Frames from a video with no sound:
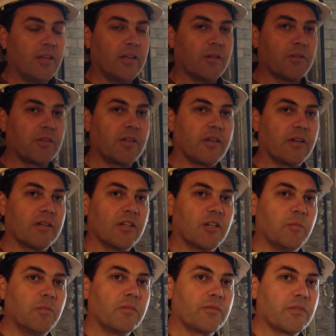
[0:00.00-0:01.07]
healthcare
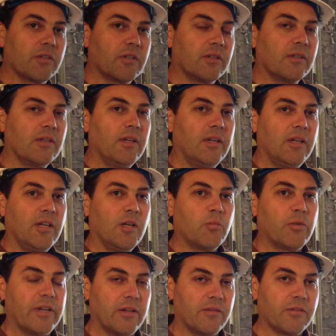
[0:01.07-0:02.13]
hub for
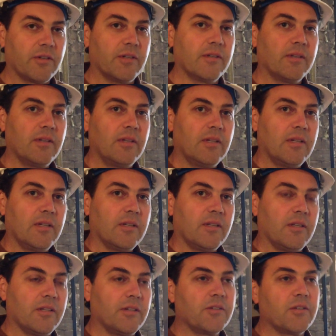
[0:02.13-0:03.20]
Brantford.
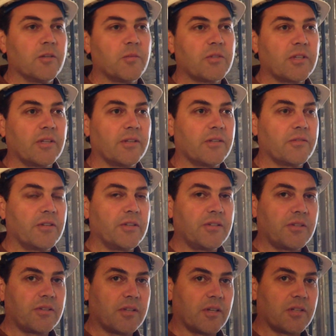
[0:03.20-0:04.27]
The interim site is very
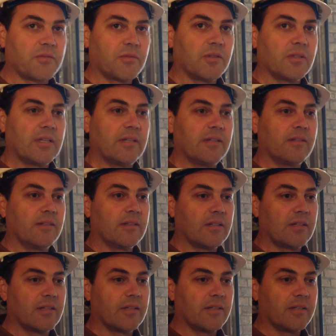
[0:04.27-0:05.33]
successful, and
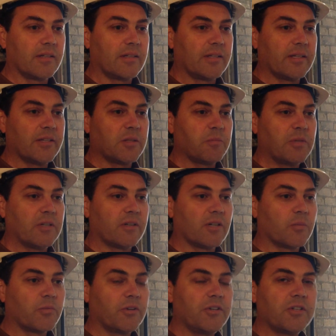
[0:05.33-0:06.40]
it's been in
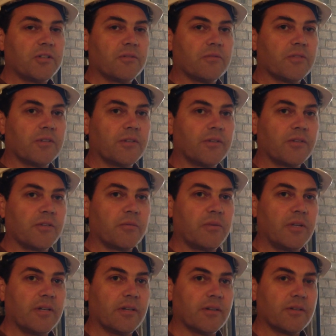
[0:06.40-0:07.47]
operation for
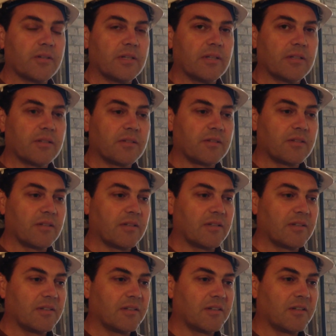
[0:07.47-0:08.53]
3 years, and it's
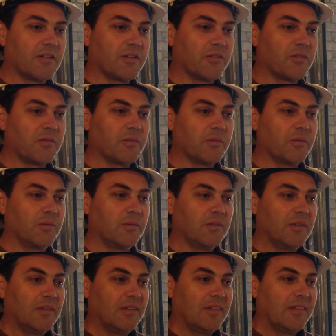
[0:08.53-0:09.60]
gone through
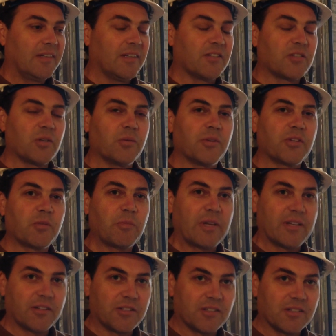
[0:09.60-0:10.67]
its own
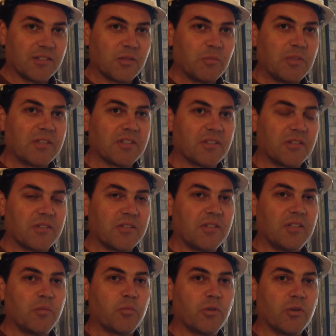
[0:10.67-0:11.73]
expansions because
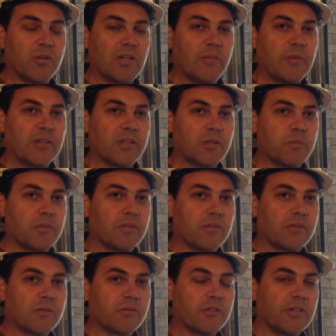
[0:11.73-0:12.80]
the programming has been
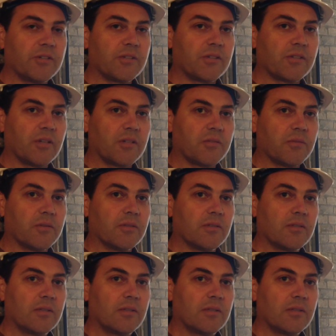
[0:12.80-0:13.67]
so very successful.